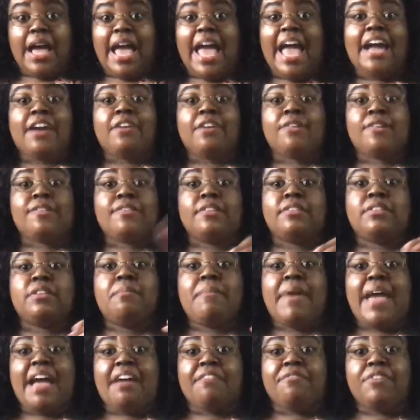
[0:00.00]
at Kristen the
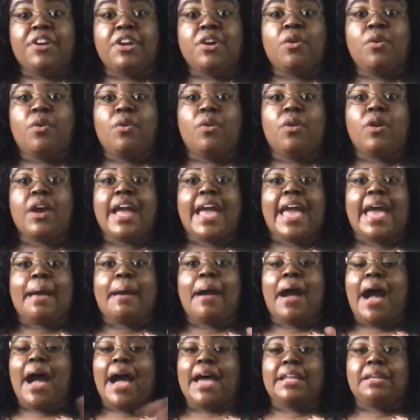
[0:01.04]
Maverick or at
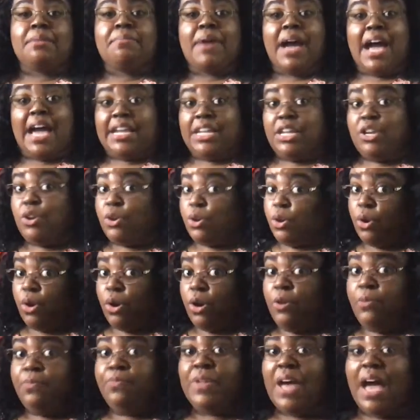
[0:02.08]
Oddie Bodied
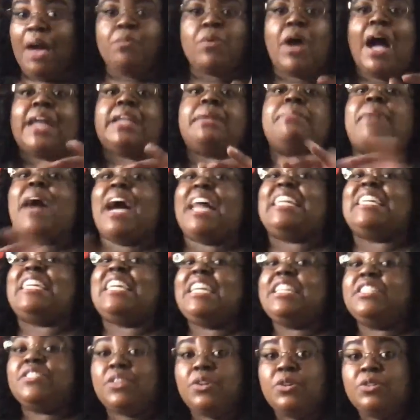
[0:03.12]
Girl, Oddie Bodied,
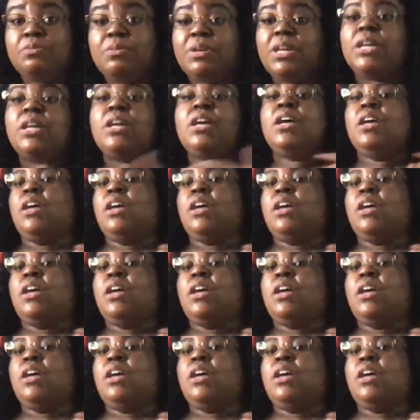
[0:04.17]
excuse me.